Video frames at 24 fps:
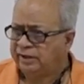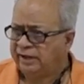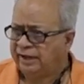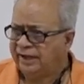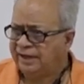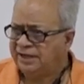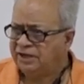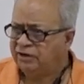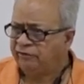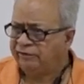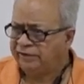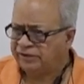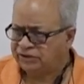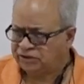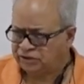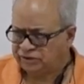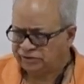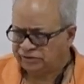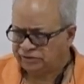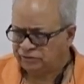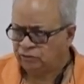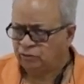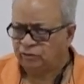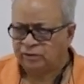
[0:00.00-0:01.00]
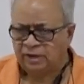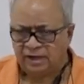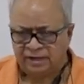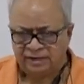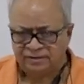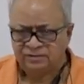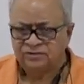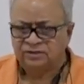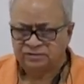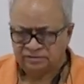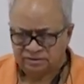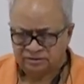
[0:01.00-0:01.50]
enrich your
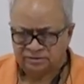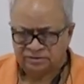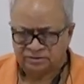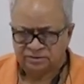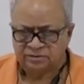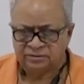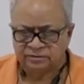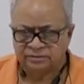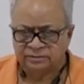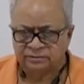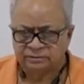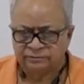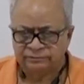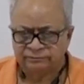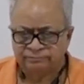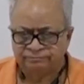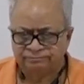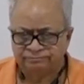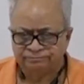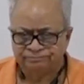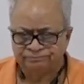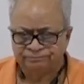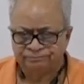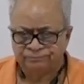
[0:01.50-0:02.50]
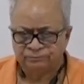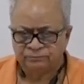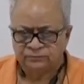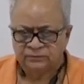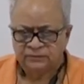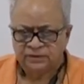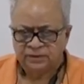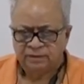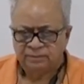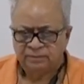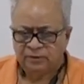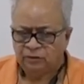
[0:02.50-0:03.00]
answers,
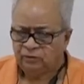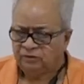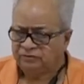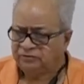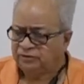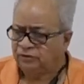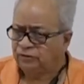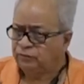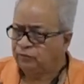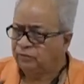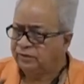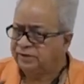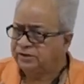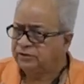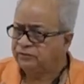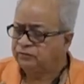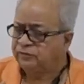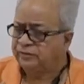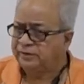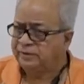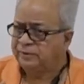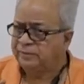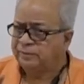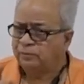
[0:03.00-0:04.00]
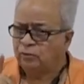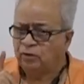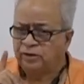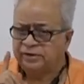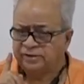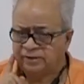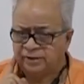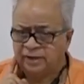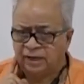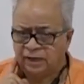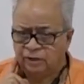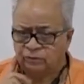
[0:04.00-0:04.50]
because this word is very
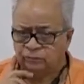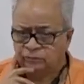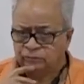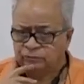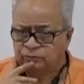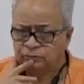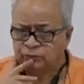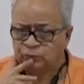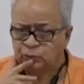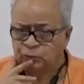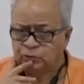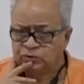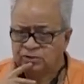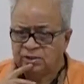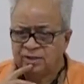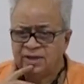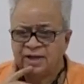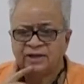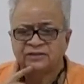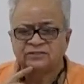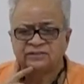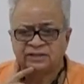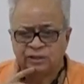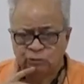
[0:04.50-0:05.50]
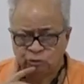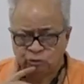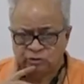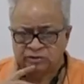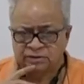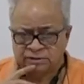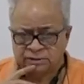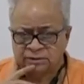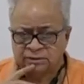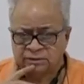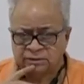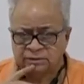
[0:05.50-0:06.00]
important now, social
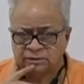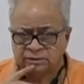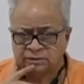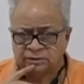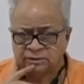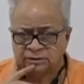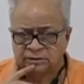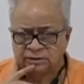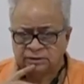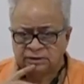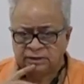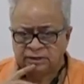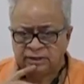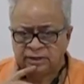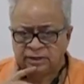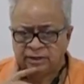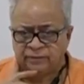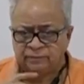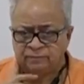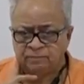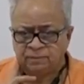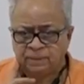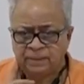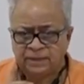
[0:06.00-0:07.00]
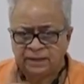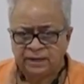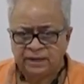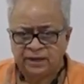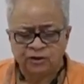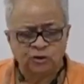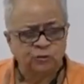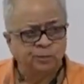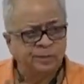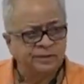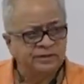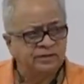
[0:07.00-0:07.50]
exclusion,
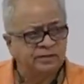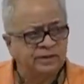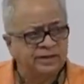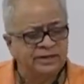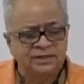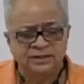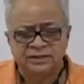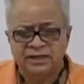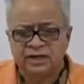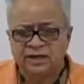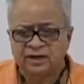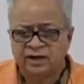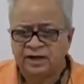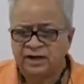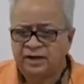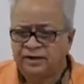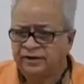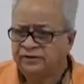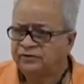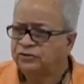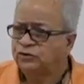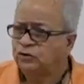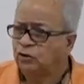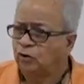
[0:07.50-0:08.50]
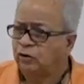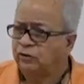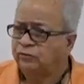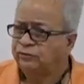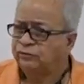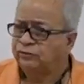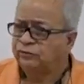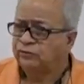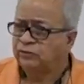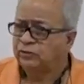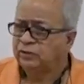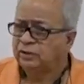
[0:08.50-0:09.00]
especially in the context
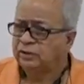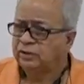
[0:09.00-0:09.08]
of